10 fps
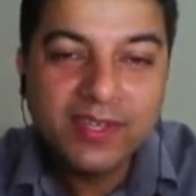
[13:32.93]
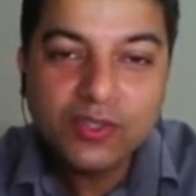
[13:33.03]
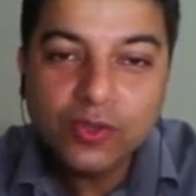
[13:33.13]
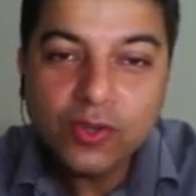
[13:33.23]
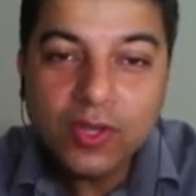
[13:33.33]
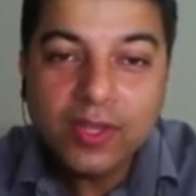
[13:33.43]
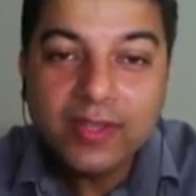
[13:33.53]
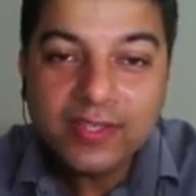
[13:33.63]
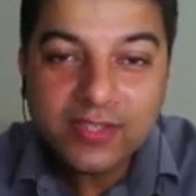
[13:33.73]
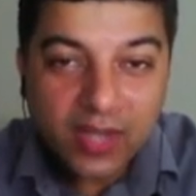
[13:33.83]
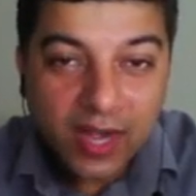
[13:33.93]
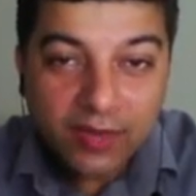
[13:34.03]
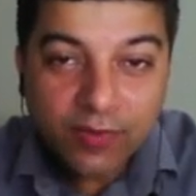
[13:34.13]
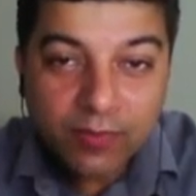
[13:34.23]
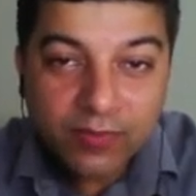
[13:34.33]
So they start
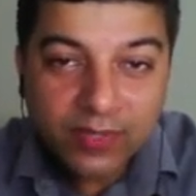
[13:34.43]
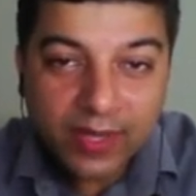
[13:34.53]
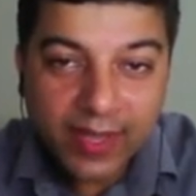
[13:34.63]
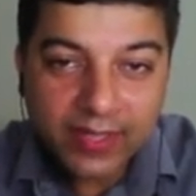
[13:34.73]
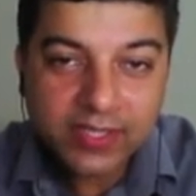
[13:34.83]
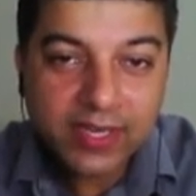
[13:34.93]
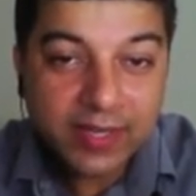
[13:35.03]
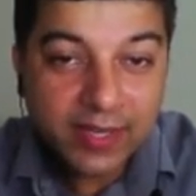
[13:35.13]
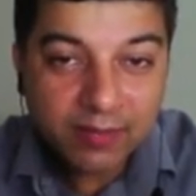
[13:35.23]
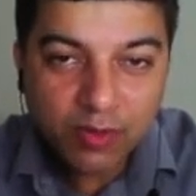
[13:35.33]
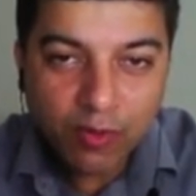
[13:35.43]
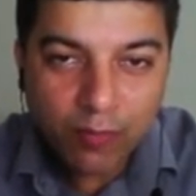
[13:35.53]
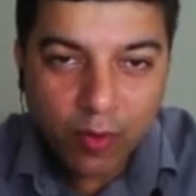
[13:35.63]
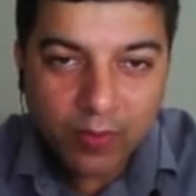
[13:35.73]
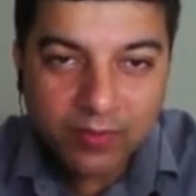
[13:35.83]
from scratch in terms of
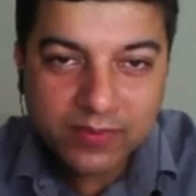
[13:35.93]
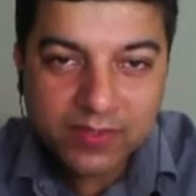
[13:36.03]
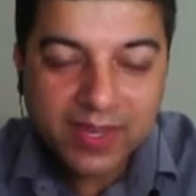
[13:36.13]
problems